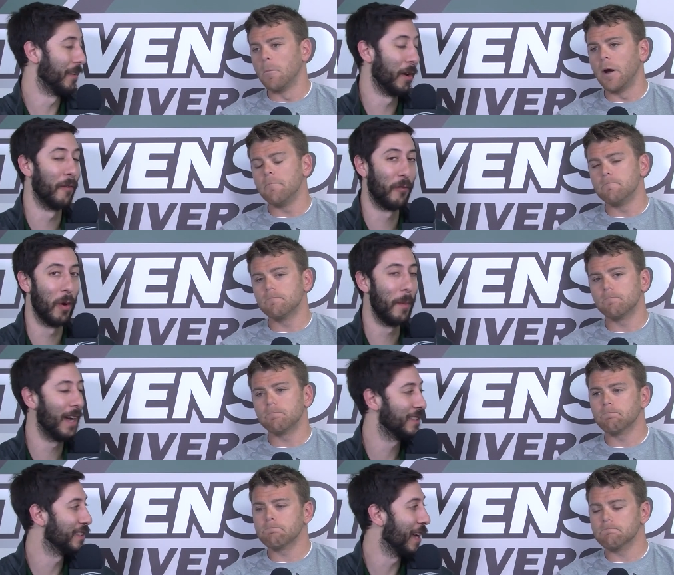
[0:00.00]
Speaker 1: right. you know four
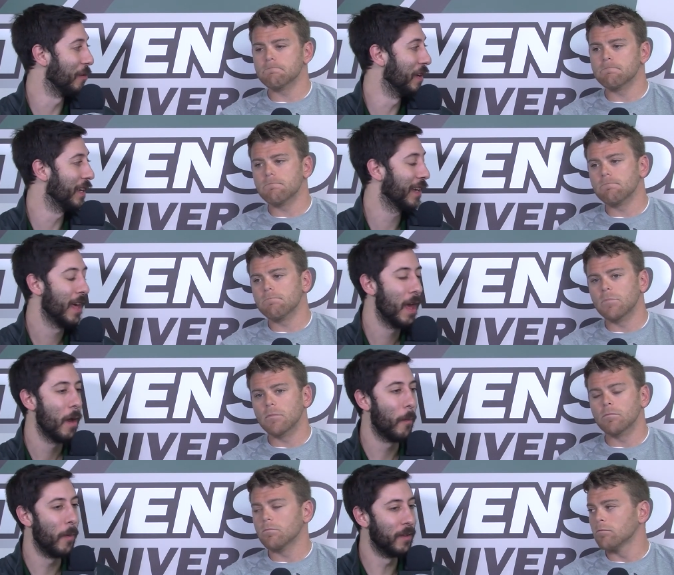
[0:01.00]
matches that week.
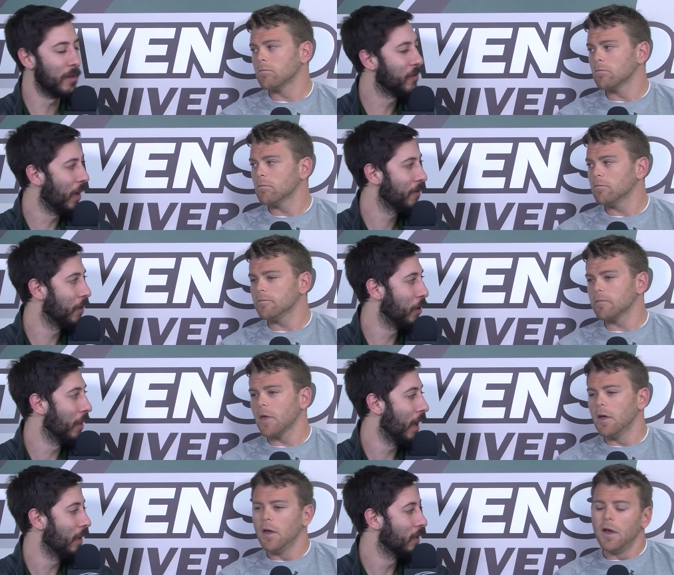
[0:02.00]
Is it tough to do
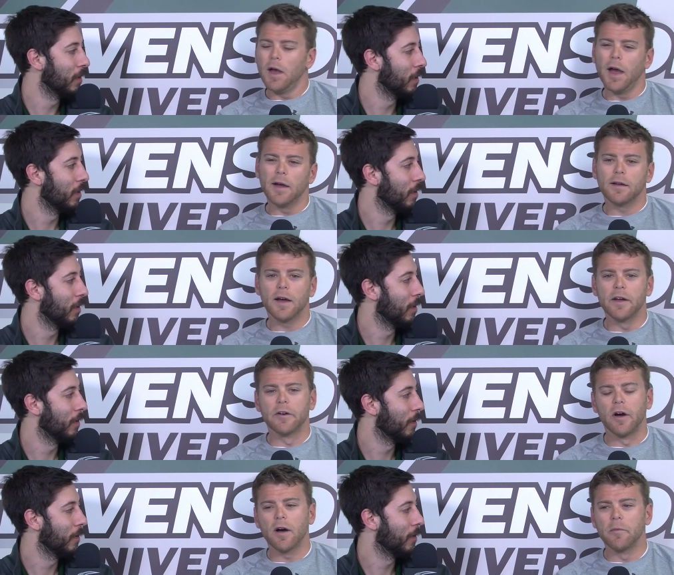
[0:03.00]
that?
Speaker 2: Uh, I
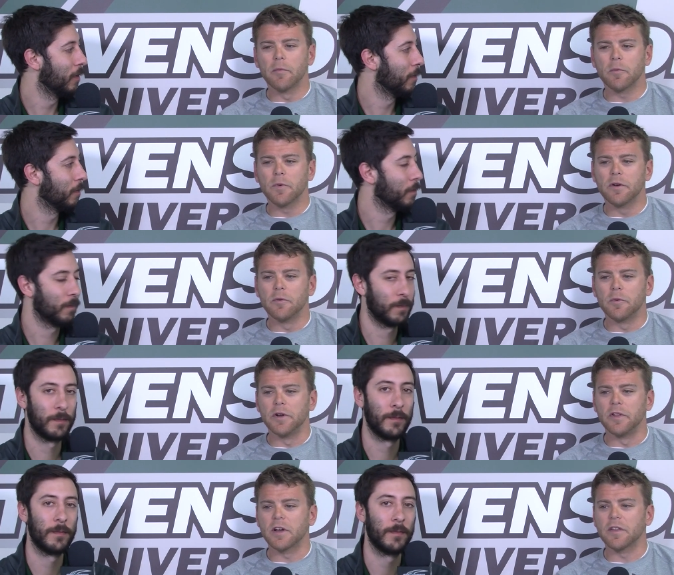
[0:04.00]
don't know. I mean, we don't
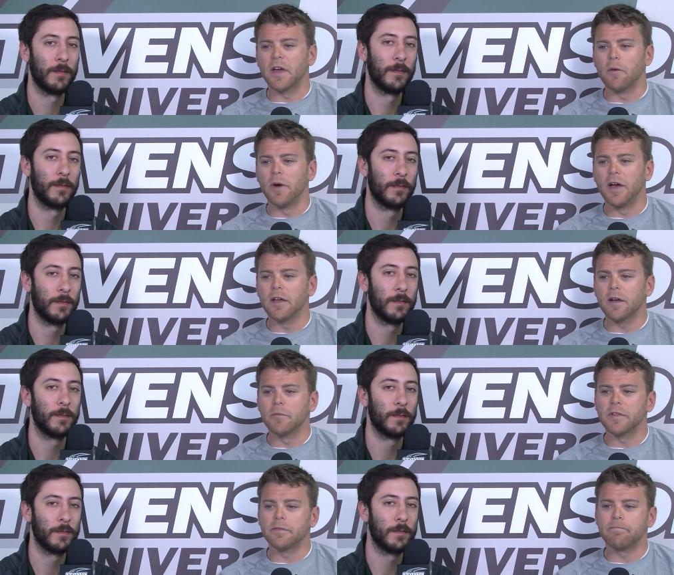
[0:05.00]
really look at it that way. I
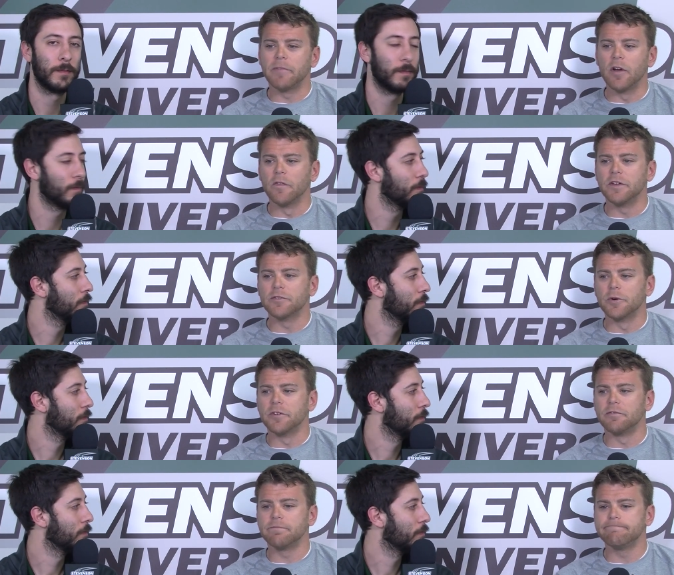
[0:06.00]
mean, the only sort
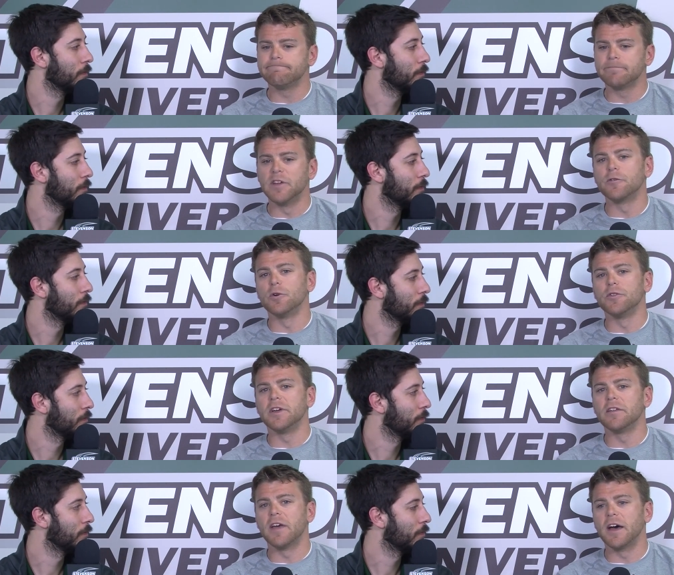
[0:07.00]
of
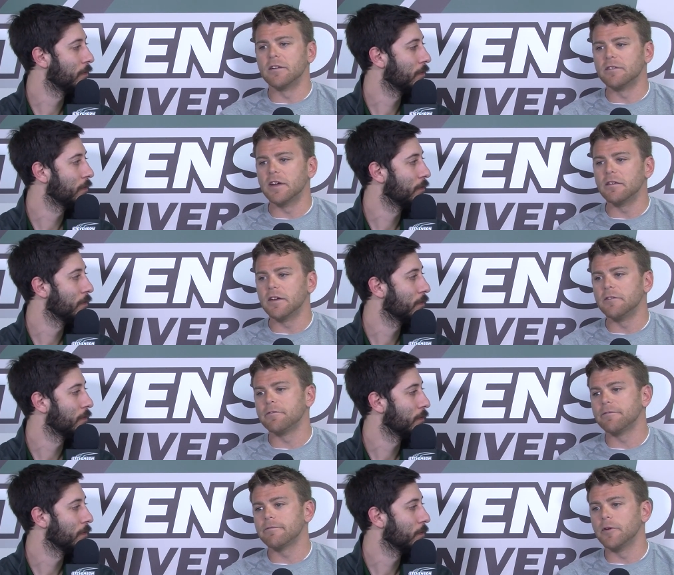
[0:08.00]
difficulty in that is that if
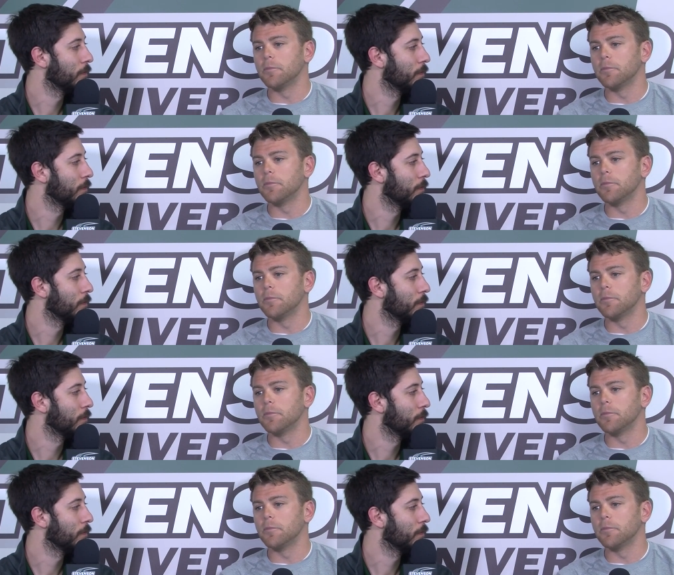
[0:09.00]
you